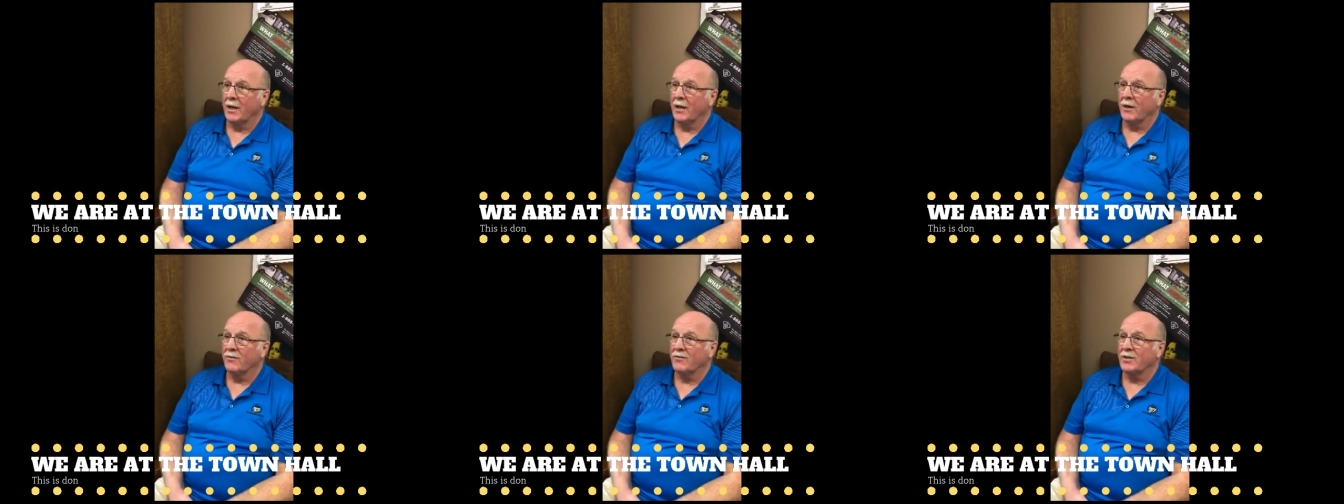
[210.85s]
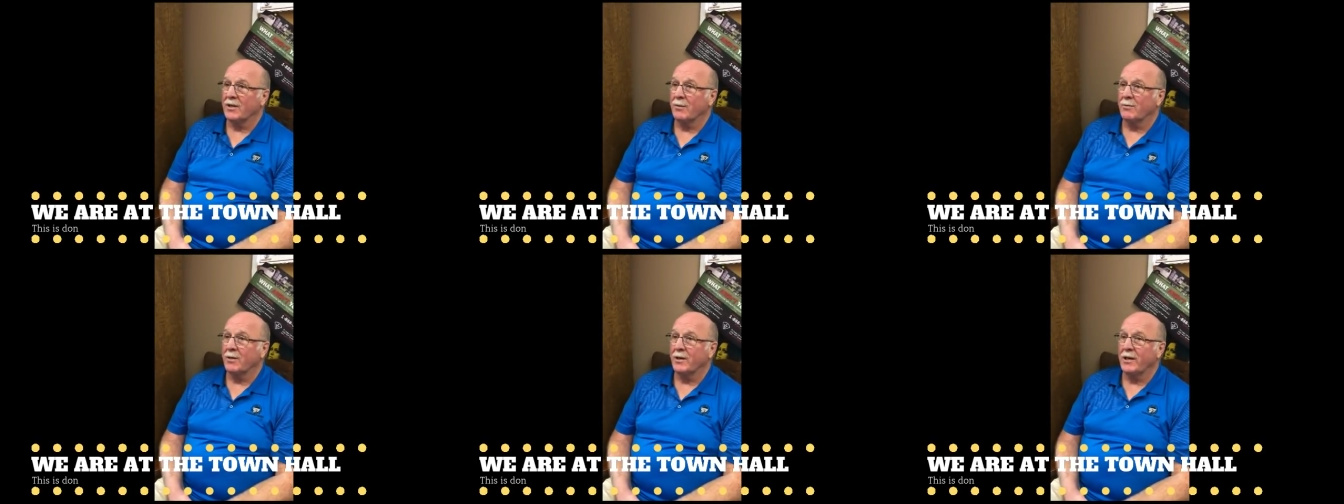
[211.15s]
If
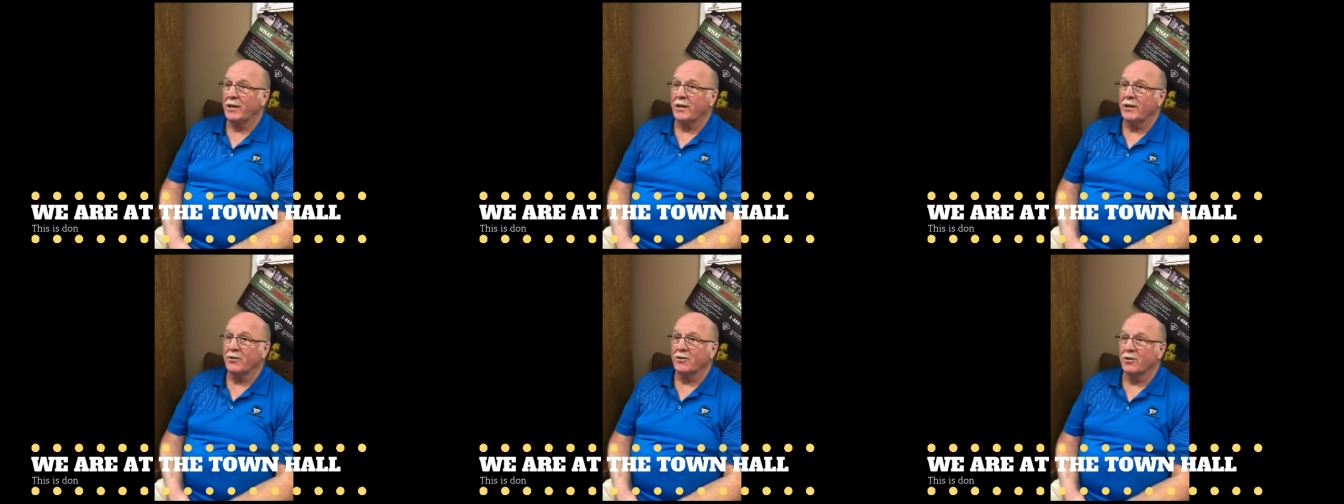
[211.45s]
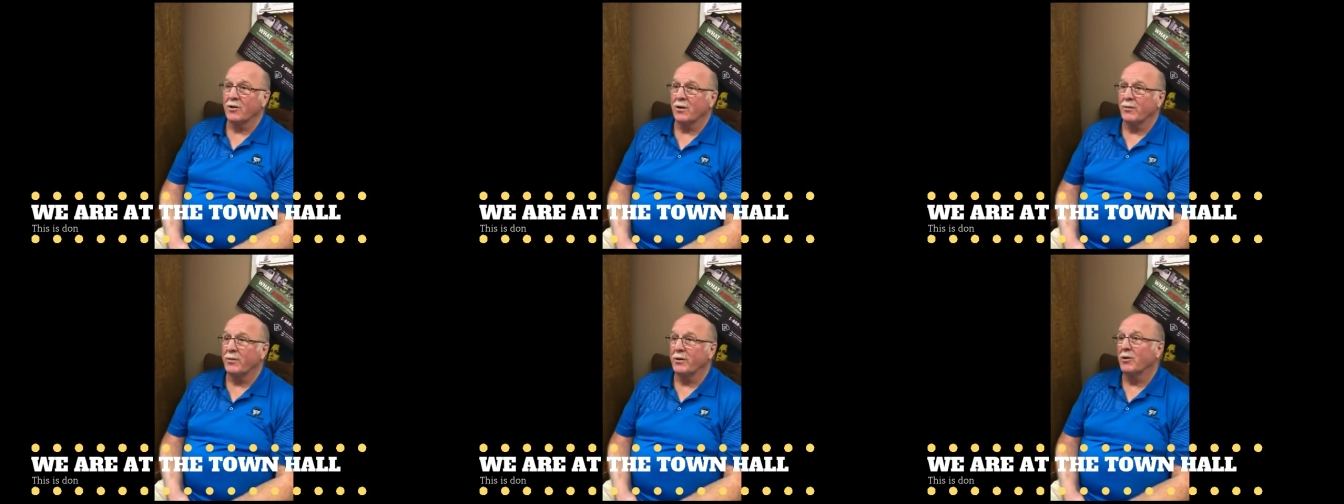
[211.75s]
somebody is
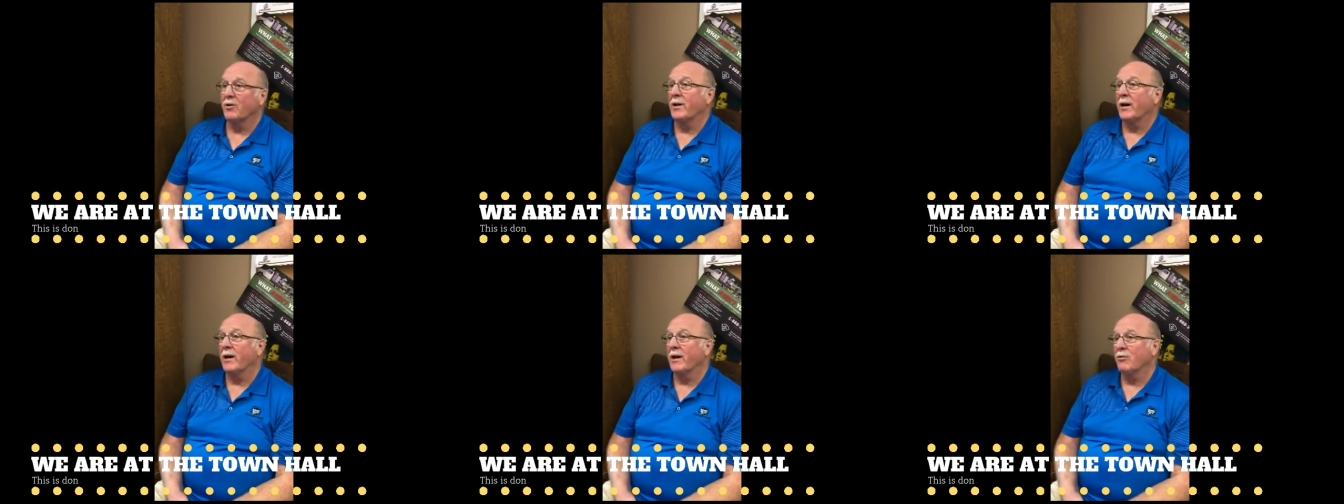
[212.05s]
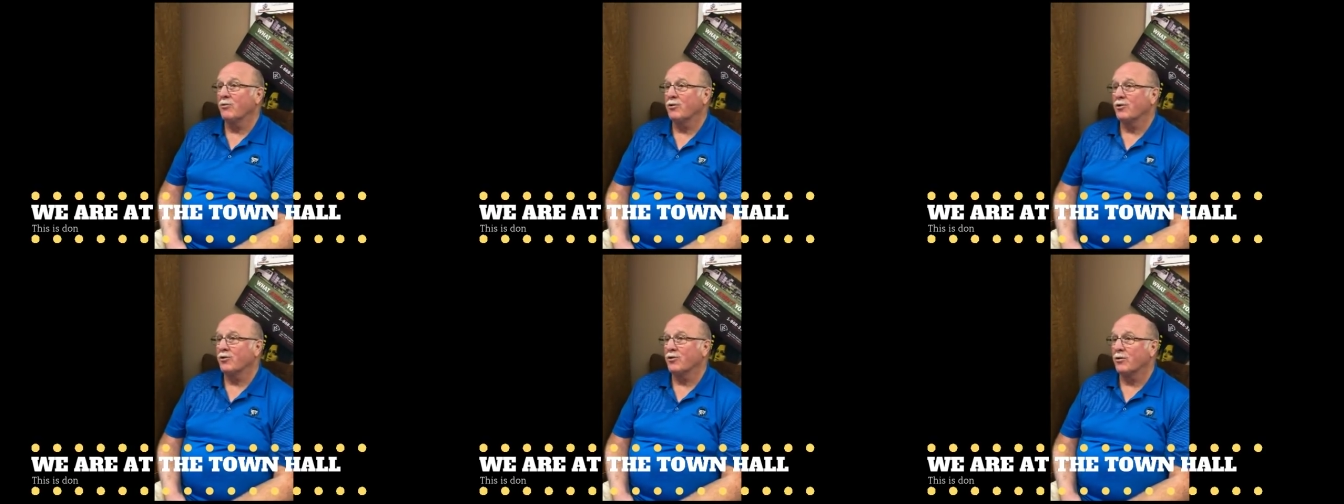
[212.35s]
going to build a
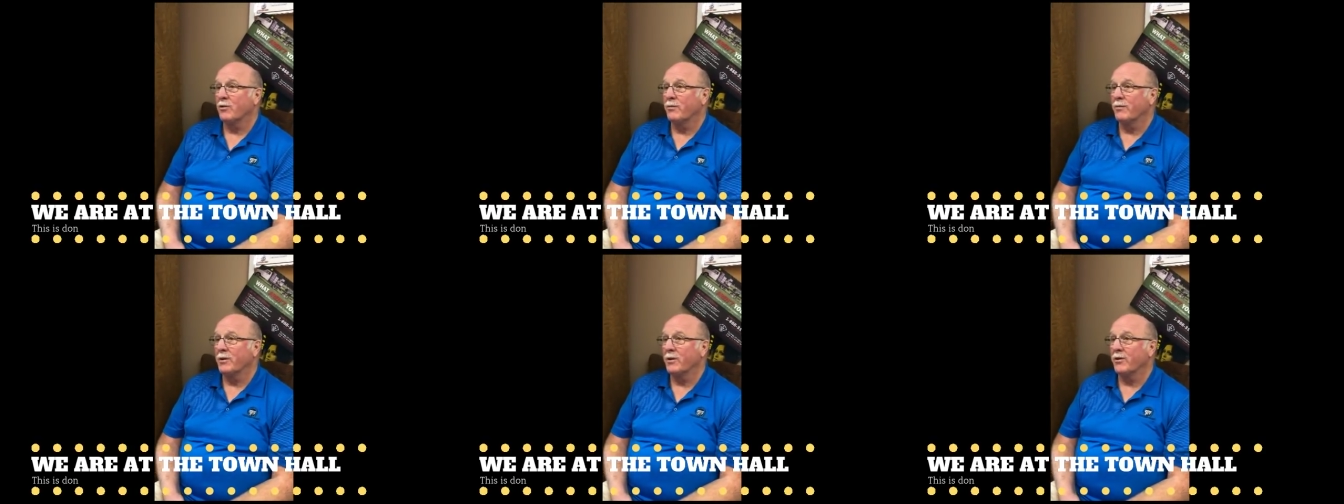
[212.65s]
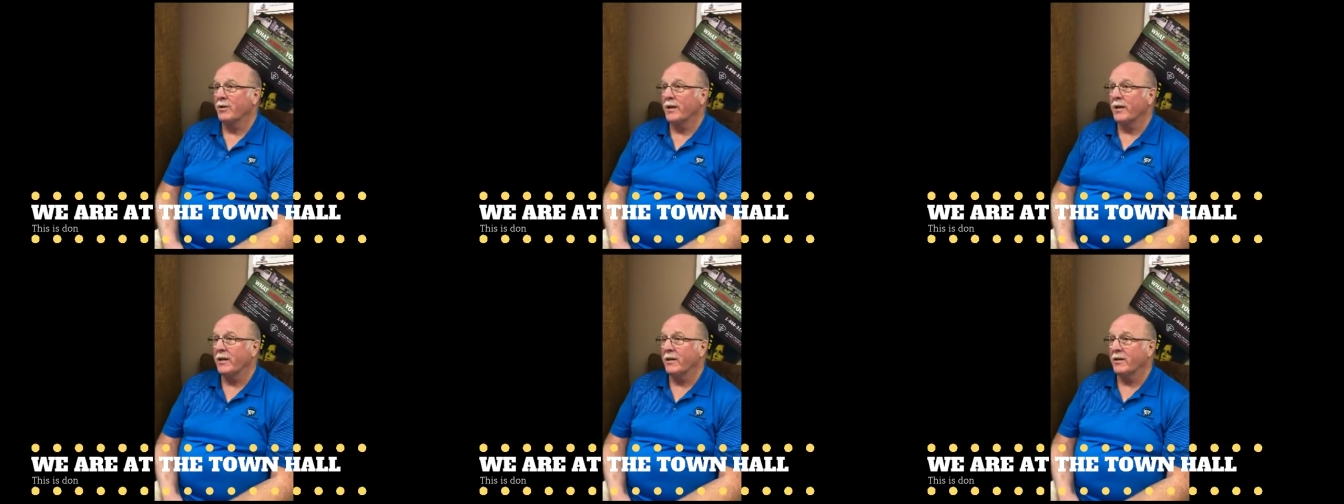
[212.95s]
house or a
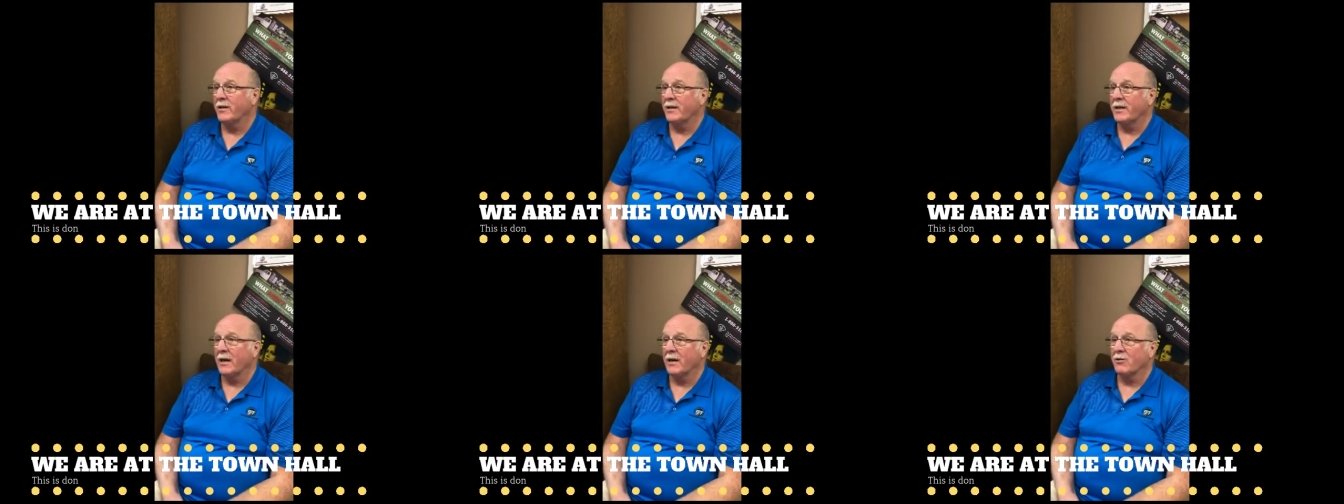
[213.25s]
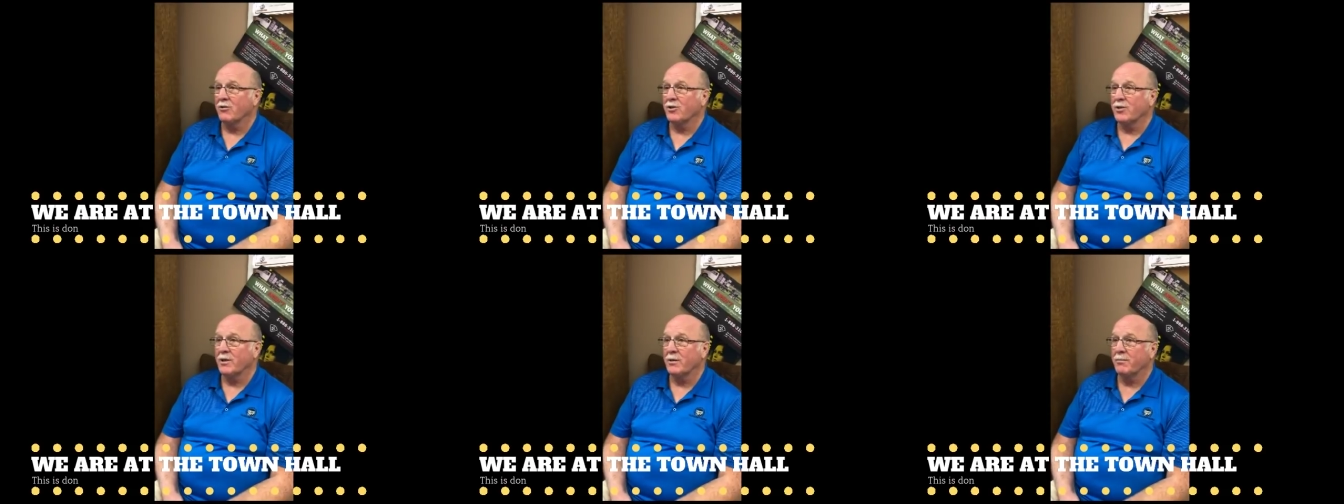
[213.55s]
building in the
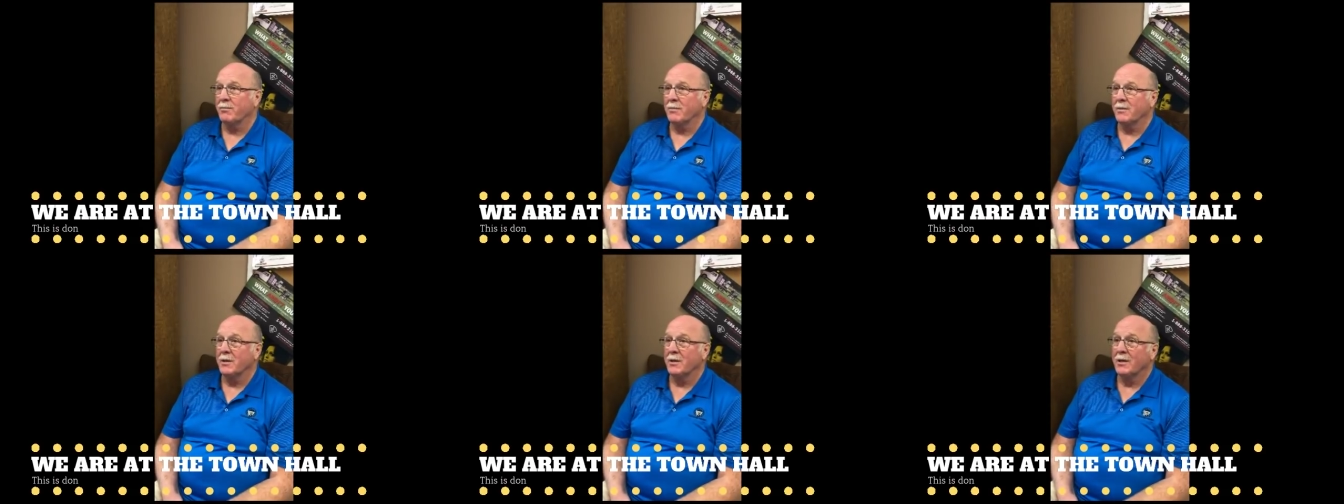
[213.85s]
township,